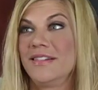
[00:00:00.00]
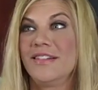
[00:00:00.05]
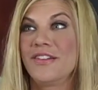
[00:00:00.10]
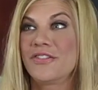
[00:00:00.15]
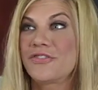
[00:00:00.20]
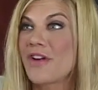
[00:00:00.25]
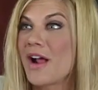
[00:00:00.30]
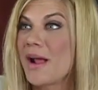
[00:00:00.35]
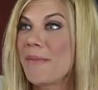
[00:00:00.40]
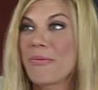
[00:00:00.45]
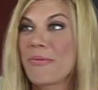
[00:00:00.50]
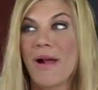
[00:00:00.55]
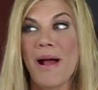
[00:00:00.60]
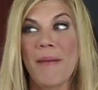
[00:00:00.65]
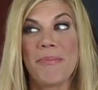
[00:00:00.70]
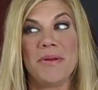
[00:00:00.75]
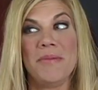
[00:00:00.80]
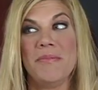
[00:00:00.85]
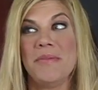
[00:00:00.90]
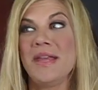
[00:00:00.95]
try
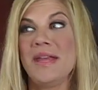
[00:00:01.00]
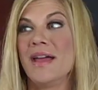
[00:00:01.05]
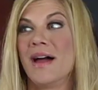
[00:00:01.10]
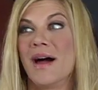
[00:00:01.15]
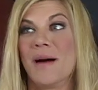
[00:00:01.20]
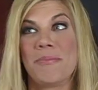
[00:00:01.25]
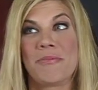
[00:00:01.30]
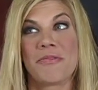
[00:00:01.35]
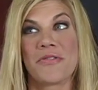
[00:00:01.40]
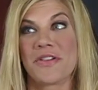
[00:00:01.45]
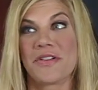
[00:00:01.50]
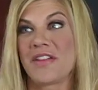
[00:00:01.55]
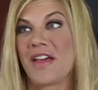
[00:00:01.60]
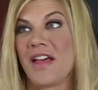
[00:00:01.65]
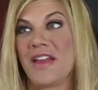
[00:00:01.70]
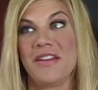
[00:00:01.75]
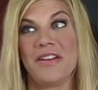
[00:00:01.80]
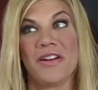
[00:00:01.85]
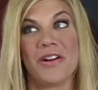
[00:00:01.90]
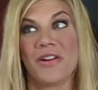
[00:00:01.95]
propping me up for
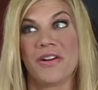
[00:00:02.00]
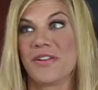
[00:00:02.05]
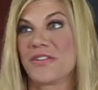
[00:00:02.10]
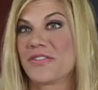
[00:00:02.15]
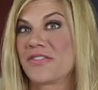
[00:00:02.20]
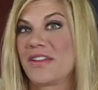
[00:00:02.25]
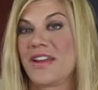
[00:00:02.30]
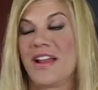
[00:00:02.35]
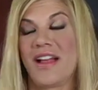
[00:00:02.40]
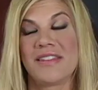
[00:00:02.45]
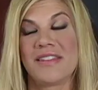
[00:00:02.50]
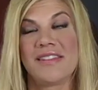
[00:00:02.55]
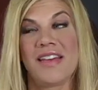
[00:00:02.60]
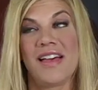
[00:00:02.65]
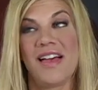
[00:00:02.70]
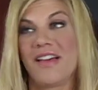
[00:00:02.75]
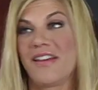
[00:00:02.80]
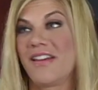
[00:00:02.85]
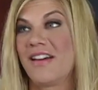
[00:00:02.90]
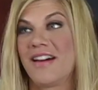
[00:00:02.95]
10 years, and I'll
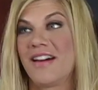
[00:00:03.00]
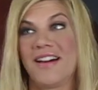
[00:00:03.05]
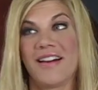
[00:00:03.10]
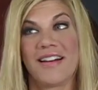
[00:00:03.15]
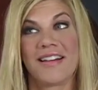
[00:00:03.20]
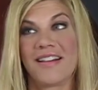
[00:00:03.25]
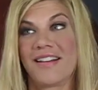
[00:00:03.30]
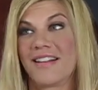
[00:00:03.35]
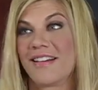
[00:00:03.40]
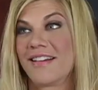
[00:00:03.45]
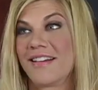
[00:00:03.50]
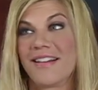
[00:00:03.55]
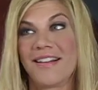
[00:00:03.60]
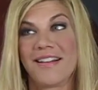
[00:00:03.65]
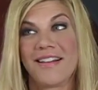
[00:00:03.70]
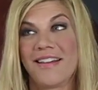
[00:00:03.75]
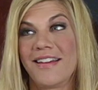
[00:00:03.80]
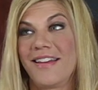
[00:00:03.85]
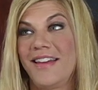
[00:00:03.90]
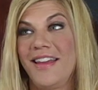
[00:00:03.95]
tell you,
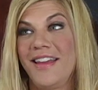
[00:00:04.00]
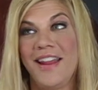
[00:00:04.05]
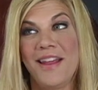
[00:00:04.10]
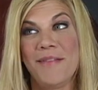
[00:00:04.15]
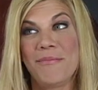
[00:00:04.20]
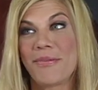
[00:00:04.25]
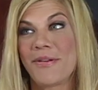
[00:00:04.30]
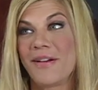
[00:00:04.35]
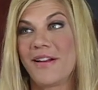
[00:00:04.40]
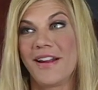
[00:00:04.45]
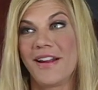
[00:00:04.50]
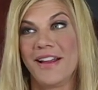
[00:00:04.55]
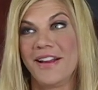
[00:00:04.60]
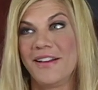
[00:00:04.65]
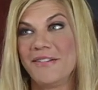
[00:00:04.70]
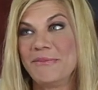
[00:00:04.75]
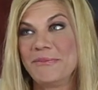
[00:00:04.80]
it ain't pretty.